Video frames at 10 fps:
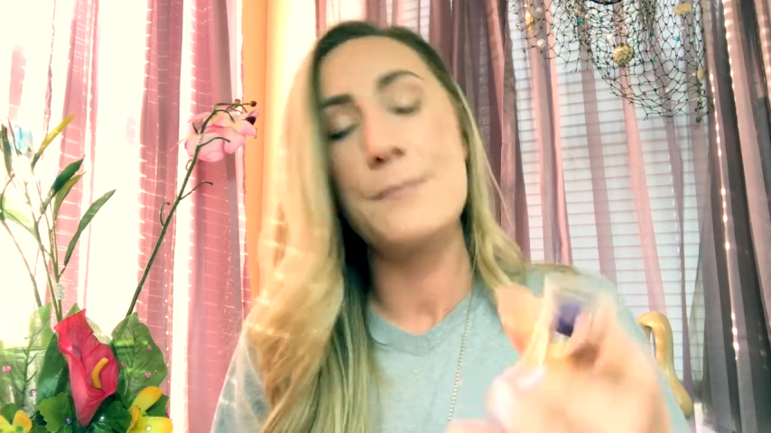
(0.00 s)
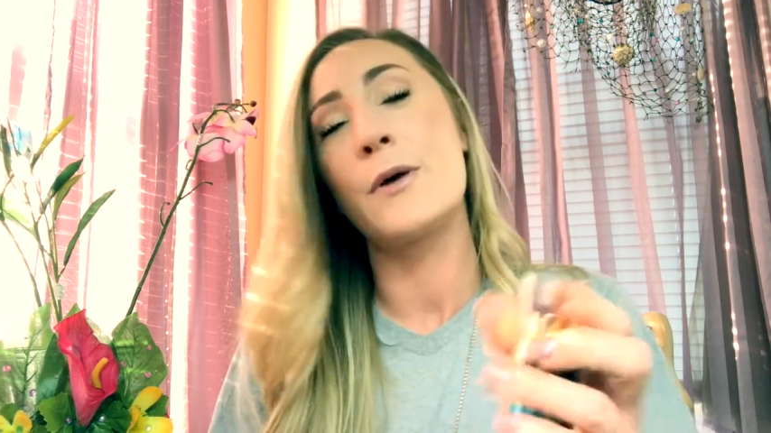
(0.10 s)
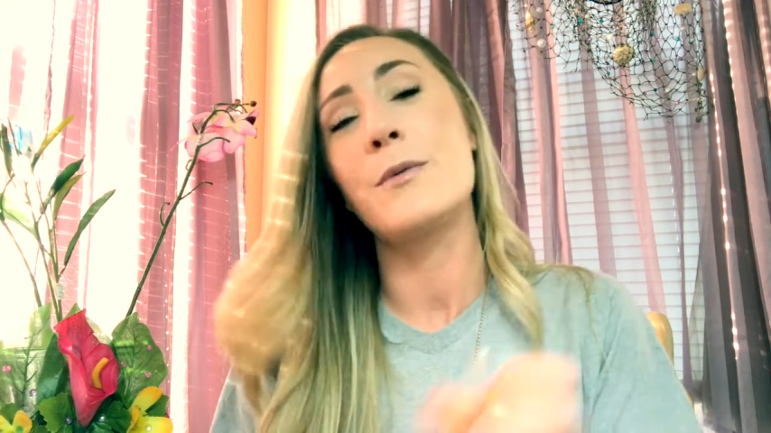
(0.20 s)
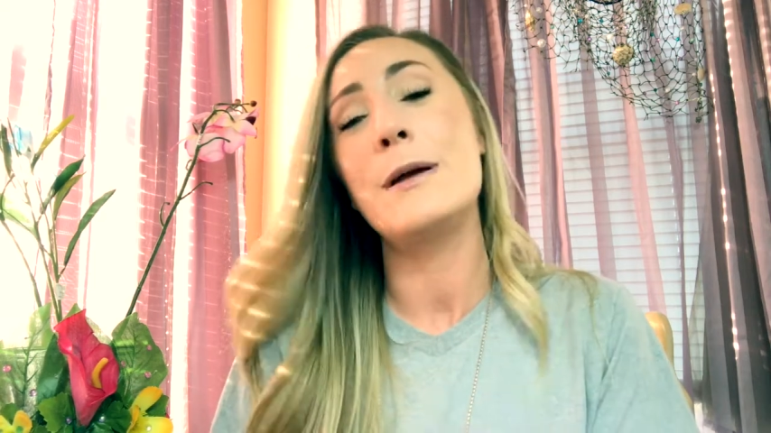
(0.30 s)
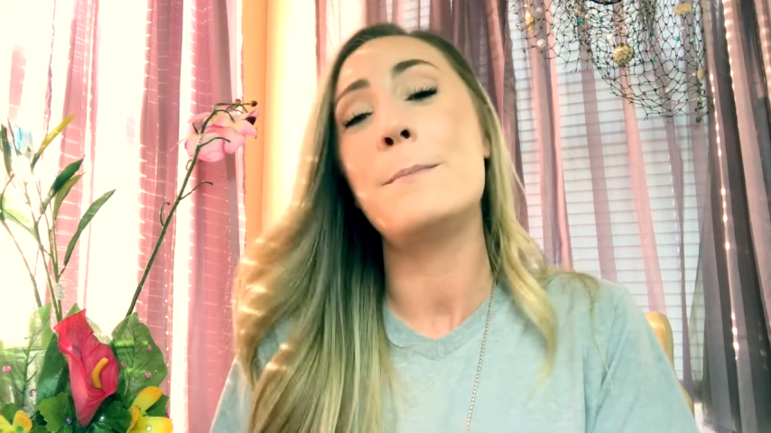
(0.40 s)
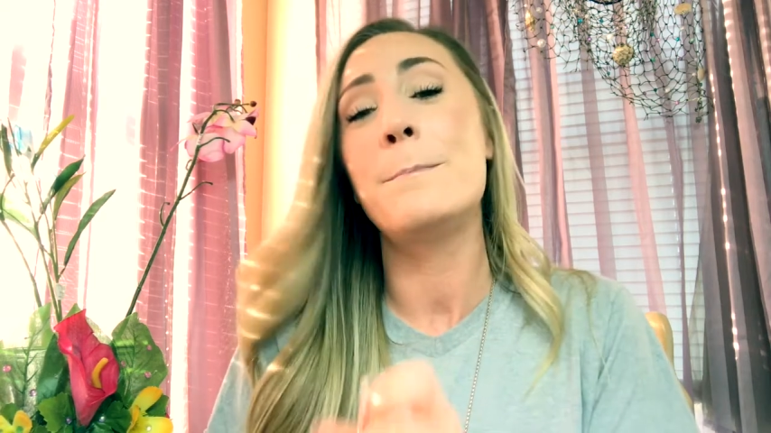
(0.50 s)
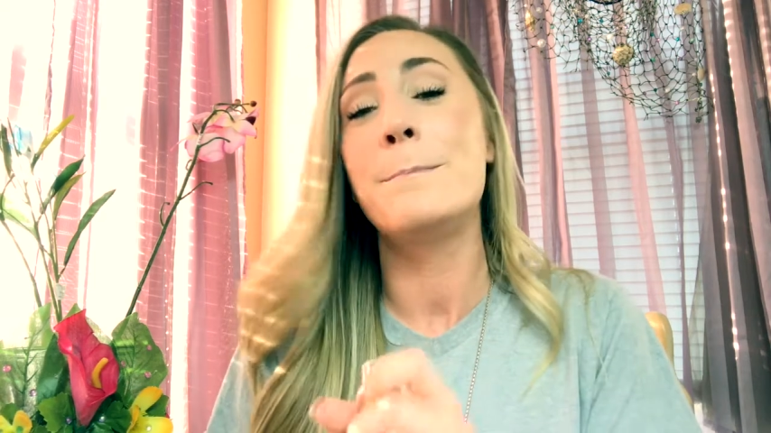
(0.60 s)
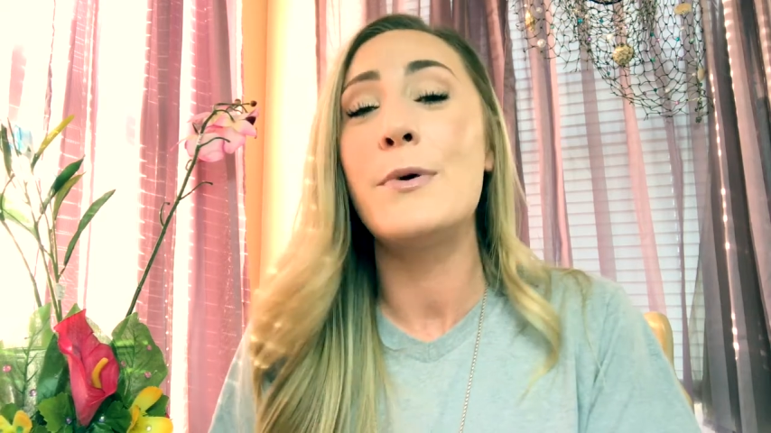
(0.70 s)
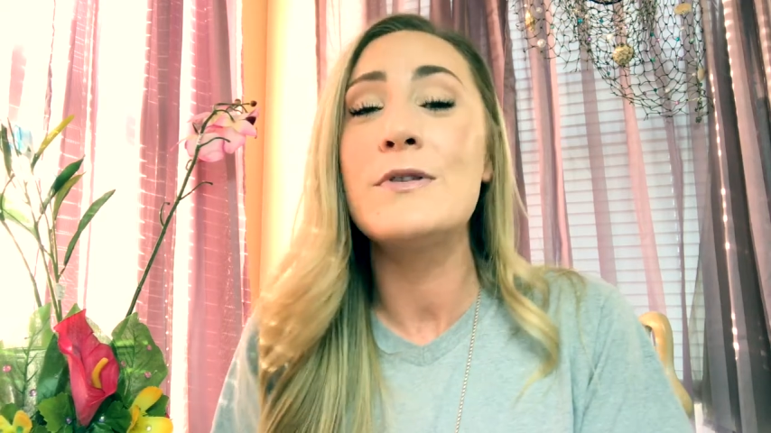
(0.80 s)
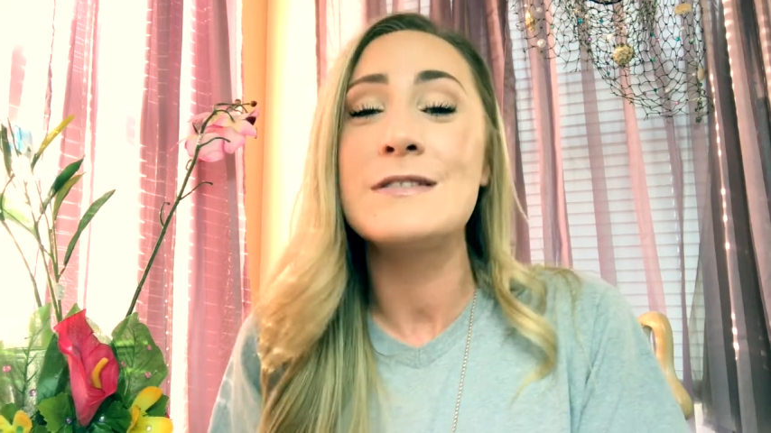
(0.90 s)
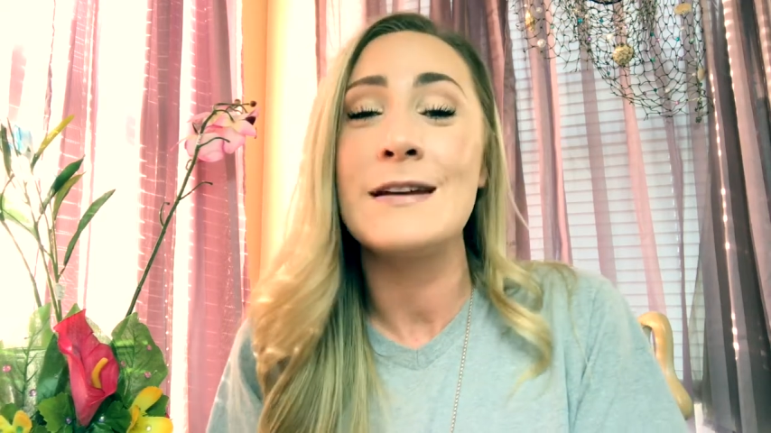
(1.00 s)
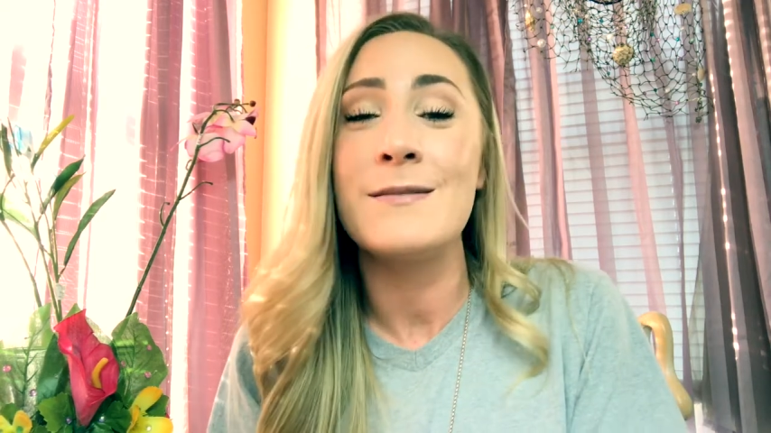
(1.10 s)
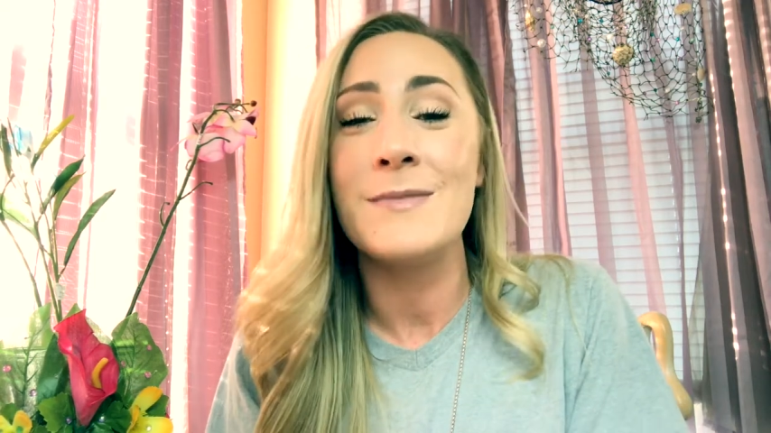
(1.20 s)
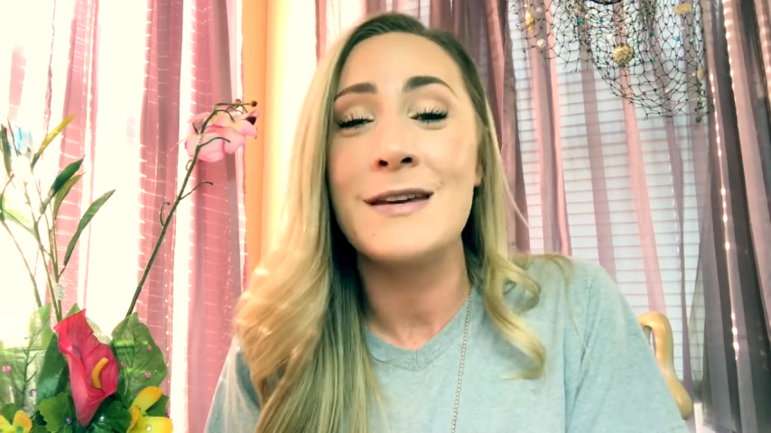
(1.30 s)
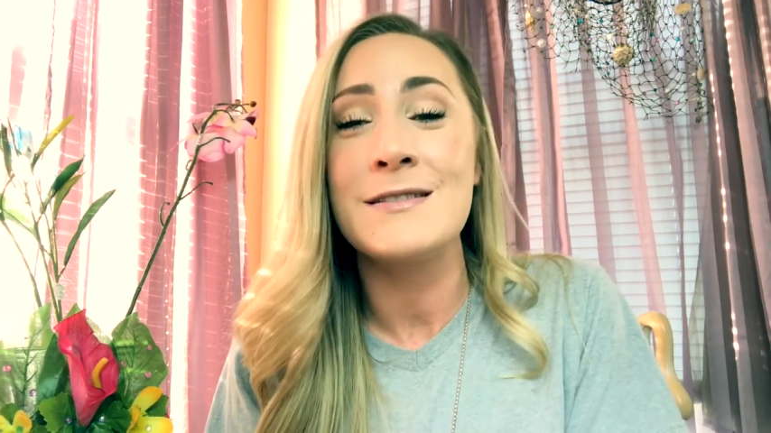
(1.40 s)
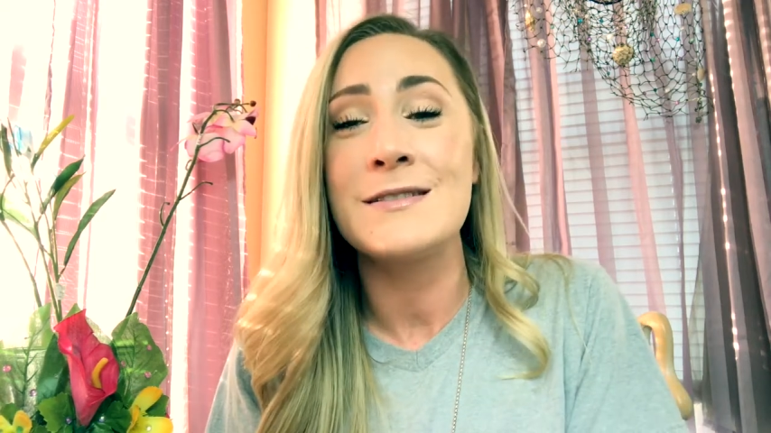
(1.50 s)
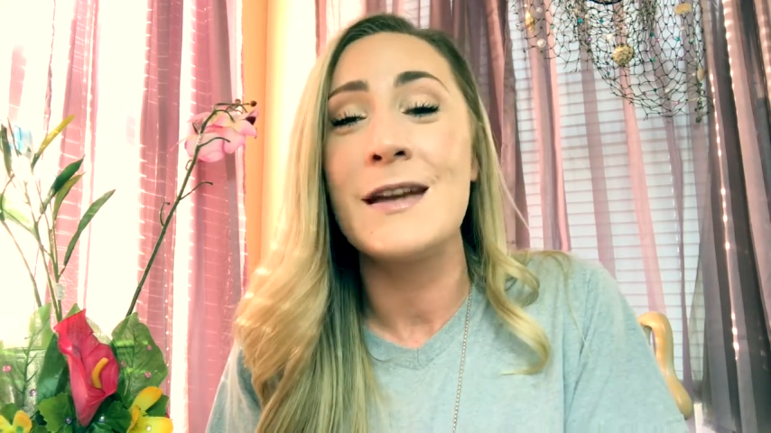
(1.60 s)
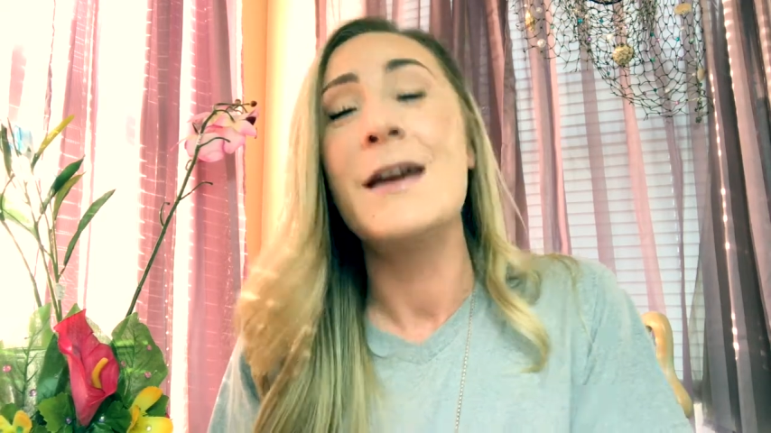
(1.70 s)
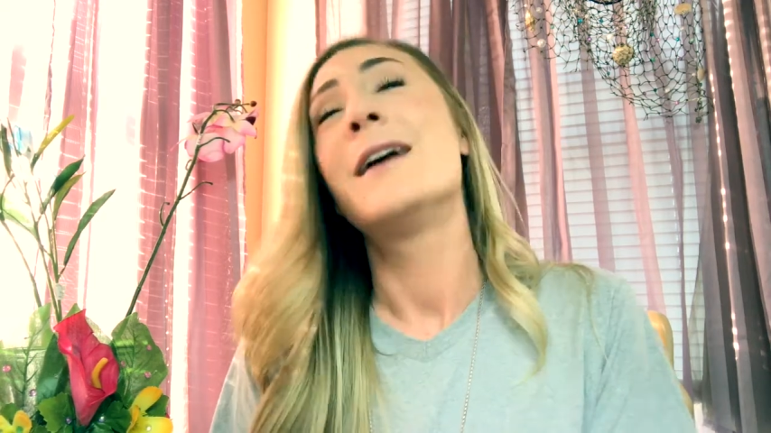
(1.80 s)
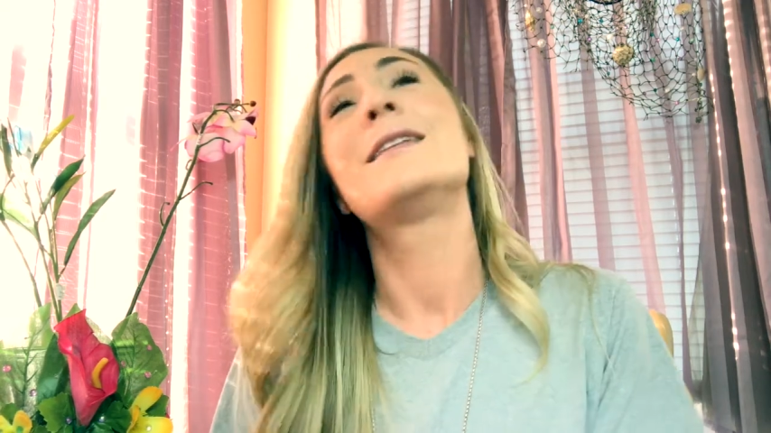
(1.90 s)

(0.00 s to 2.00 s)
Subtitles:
Marine Boosting Mist.